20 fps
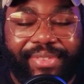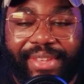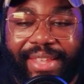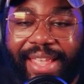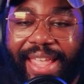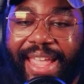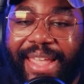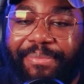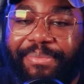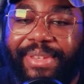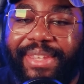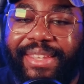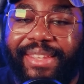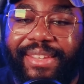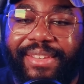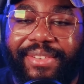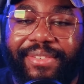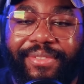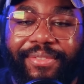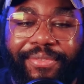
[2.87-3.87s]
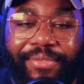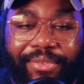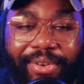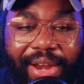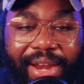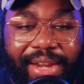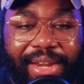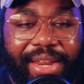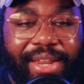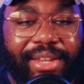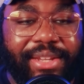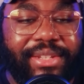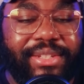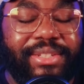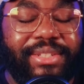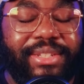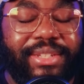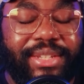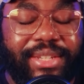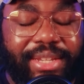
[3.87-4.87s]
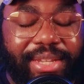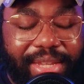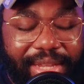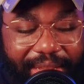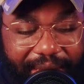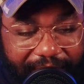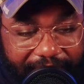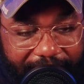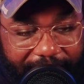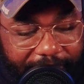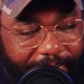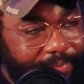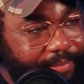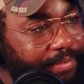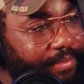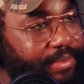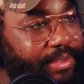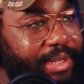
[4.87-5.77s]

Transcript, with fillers: Happy Friday Eve.